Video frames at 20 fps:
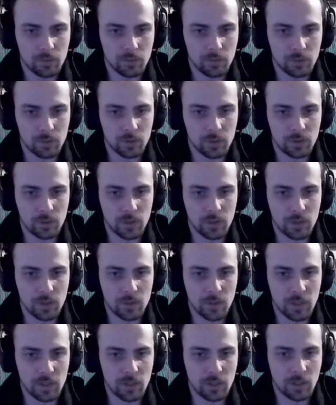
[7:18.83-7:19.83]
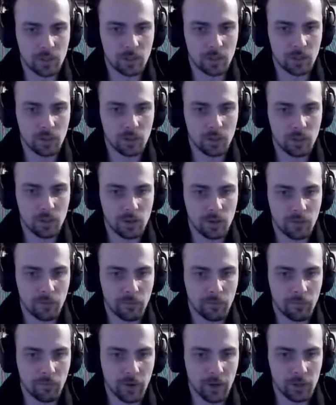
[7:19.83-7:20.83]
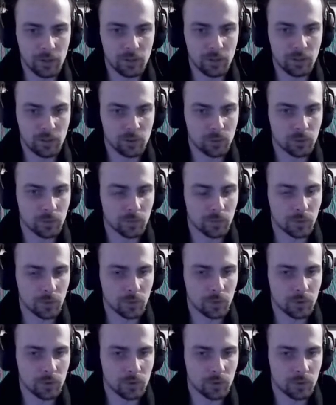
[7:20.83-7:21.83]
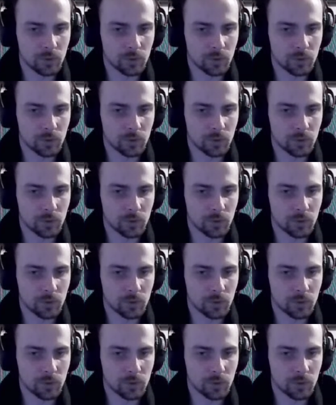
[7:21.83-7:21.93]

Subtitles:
which is basically finding your voice